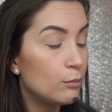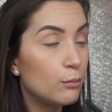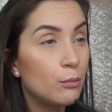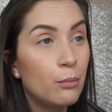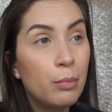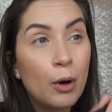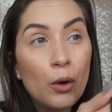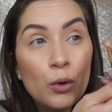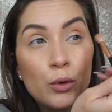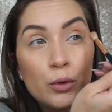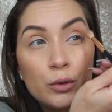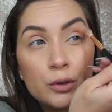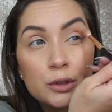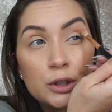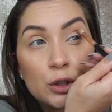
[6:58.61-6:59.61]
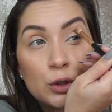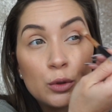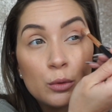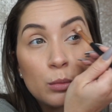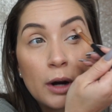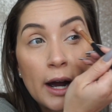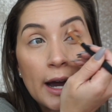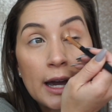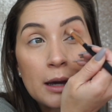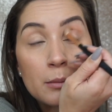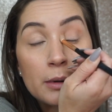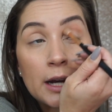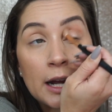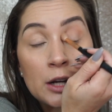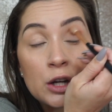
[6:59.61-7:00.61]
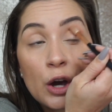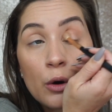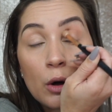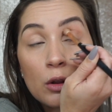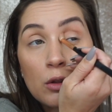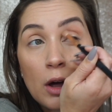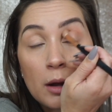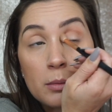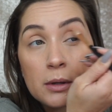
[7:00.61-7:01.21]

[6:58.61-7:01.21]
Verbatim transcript: bold, too bright, but I know a lot of